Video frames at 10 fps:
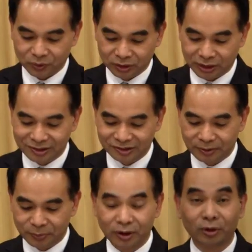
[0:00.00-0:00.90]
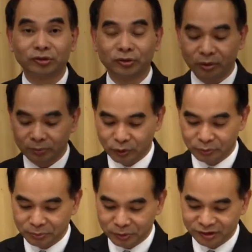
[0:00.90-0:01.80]
The NCPO also approved
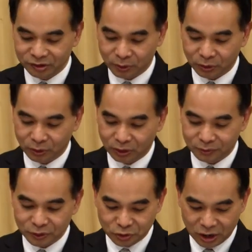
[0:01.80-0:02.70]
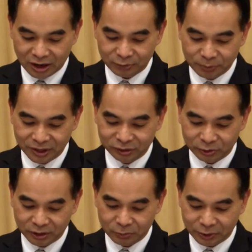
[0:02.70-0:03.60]
in principle of the draft
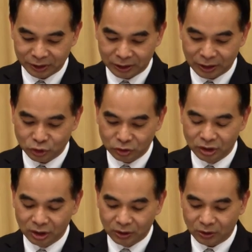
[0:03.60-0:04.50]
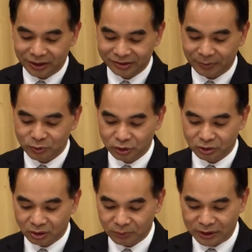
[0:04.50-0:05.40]
Ministry Regulation on
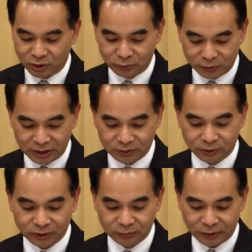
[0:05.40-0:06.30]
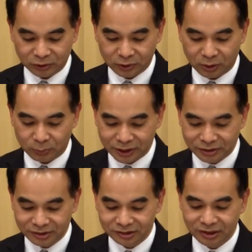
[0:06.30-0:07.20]
exemption of annual fee for the factory
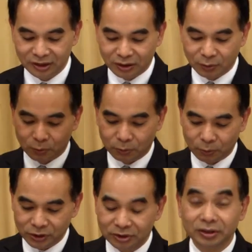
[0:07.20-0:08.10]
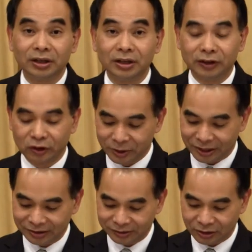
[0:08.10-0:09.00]
operators, which the Economic
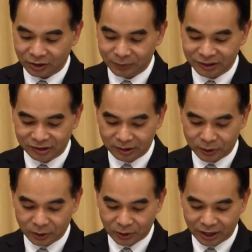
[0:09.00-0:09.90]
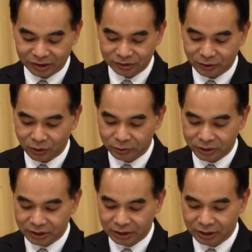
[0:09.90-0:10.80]
Cluster of NCPO has
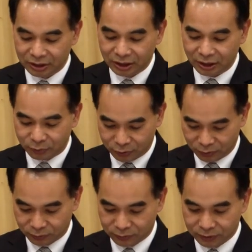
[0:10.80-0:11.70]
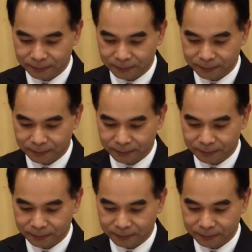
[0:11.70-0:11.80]
already approved.